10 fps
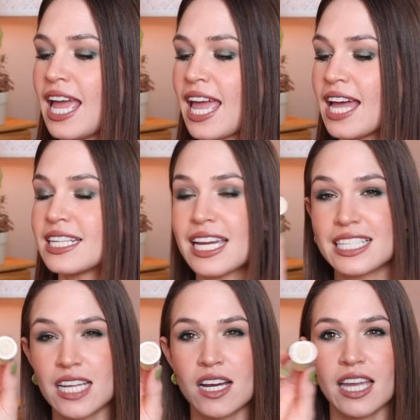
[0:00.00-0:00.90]
and I
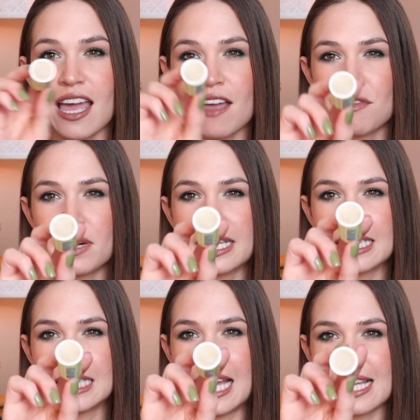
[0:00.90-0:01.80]
dug every
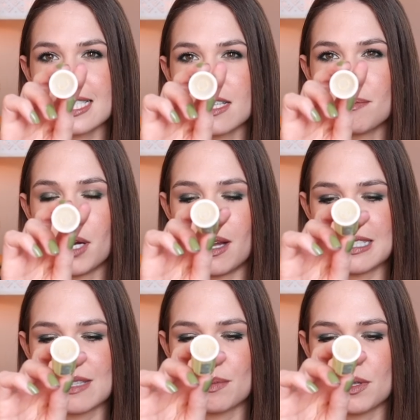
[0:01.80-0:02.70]
last
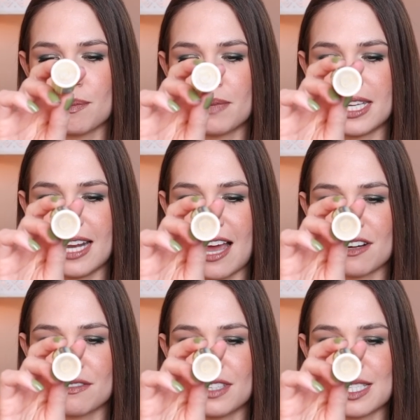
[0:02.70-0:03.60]
possible bit out
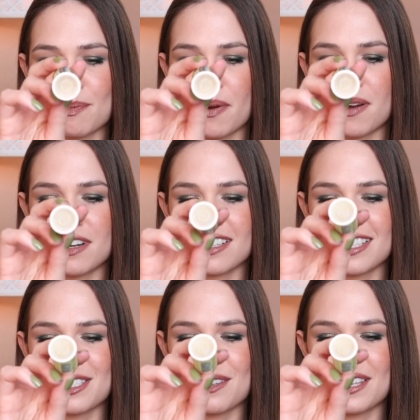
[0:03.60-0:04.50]
of this product.
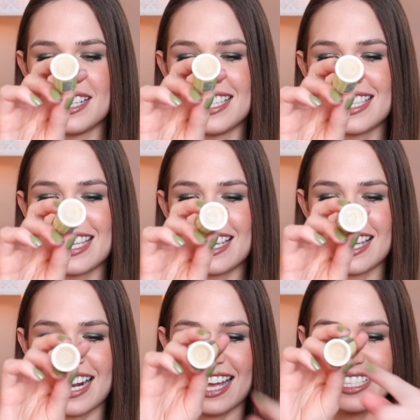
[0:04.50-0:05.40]
As you can see,
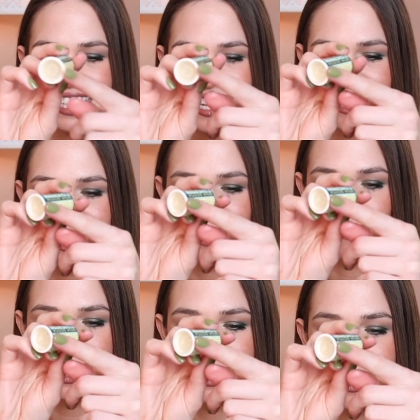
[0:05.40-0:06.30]
it has like these
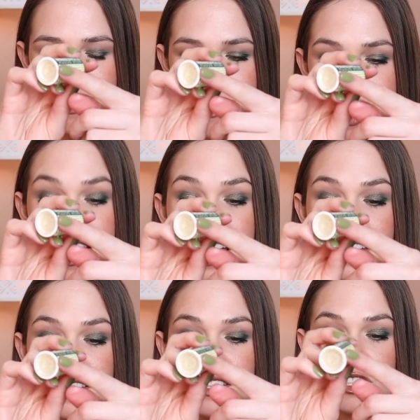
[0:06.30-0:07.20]
rings here and
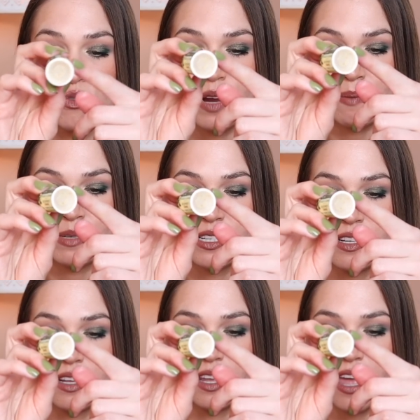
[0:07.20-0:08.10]
I scraped
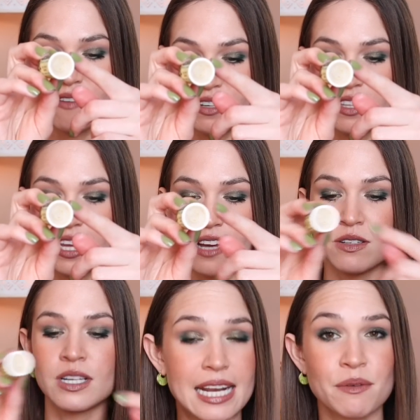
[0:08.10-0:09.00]
everything
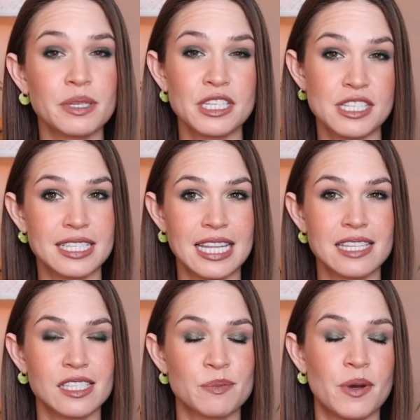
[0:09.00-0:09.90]
out. And I really did
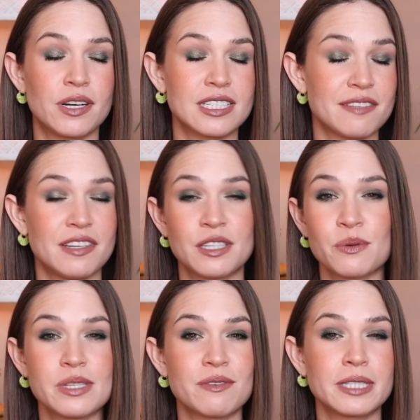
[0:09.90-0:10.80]
like this product. I found that it
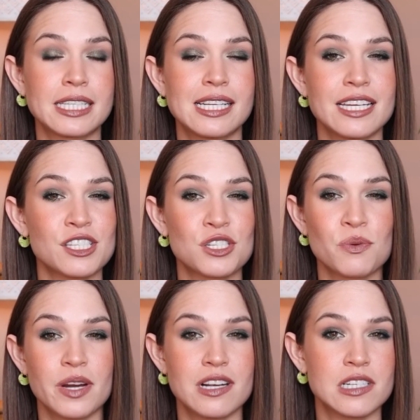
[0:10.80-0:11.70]
was really nice to
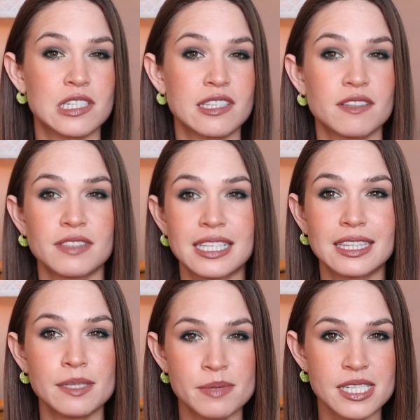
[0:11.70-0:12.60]
wear underneath of like
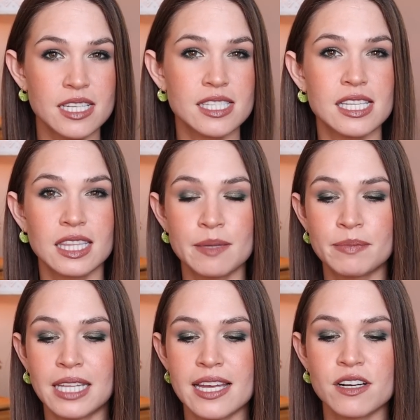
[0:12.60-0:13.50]
lipsticks and lip
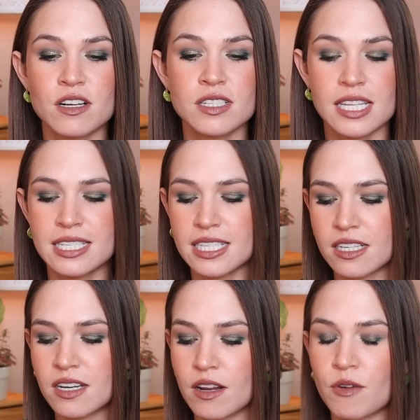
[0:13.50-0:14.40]
liners. It
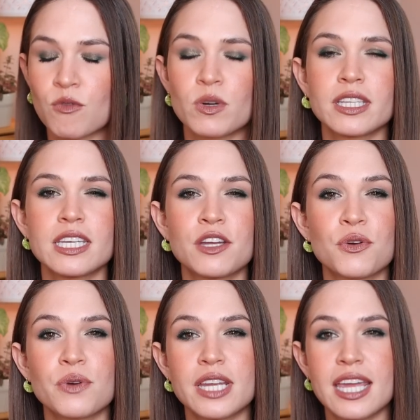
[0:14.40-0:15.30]
didn't really
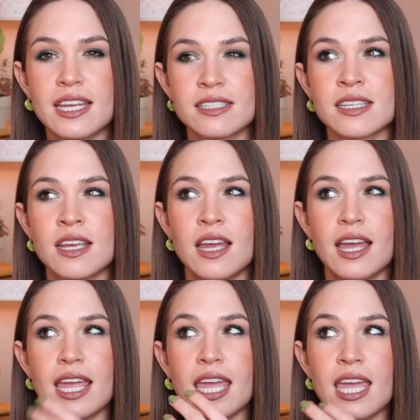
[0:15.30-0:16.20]
create
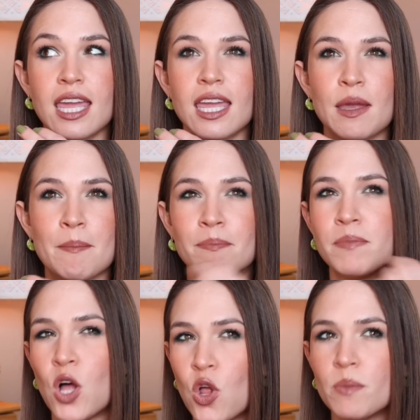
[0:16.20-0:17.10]
a
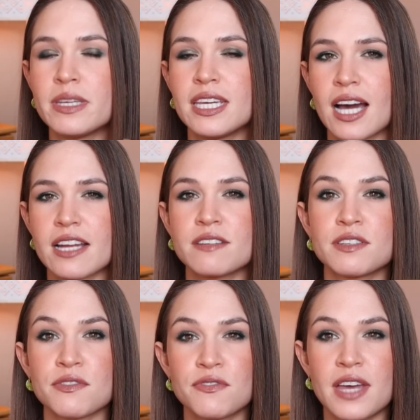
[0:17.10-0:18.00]
balmy kind of
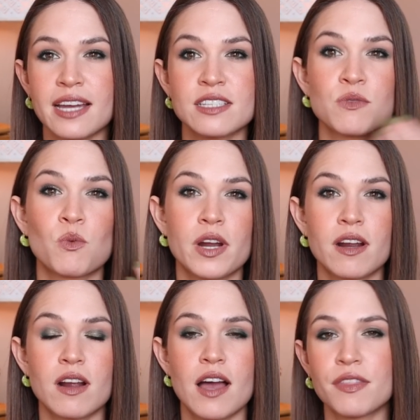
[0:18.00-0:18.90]
effect
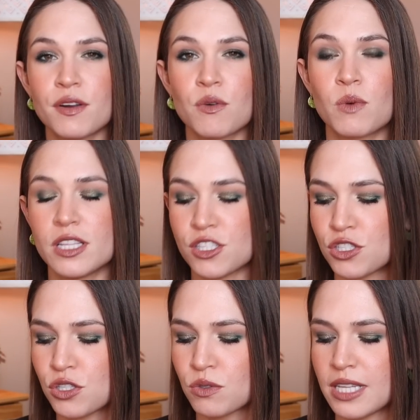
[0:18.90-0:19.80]
where other ones
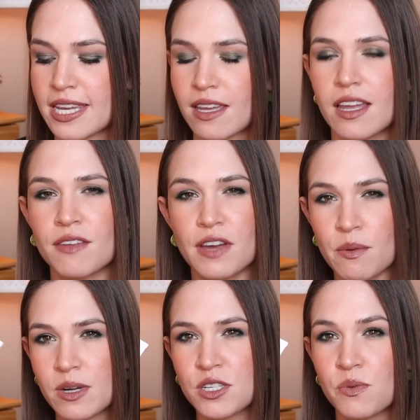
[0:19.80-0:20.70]
do. Like if I
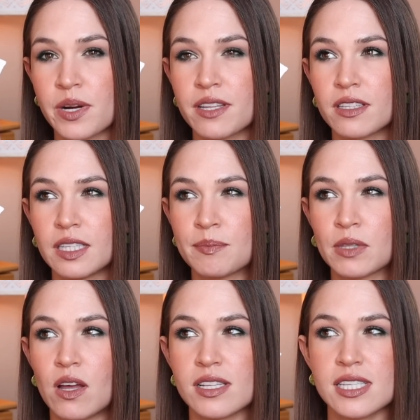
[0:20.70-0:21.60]
were to wear the lip
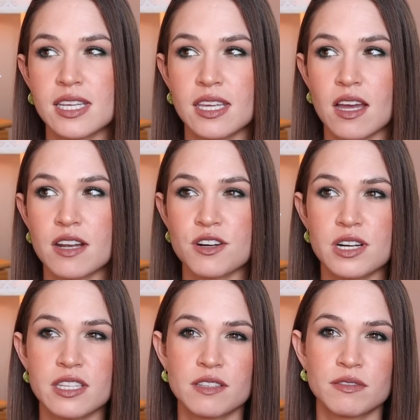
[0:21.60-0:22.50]
glossy
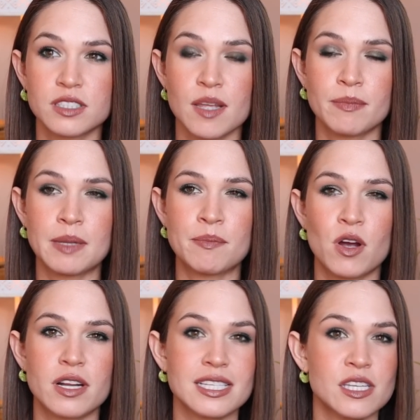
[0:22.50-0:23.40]
underneath of some lip
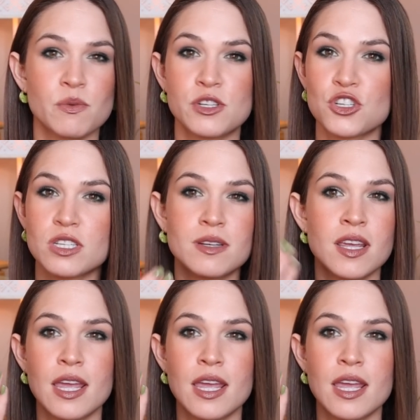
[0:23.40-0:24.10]
products, it would just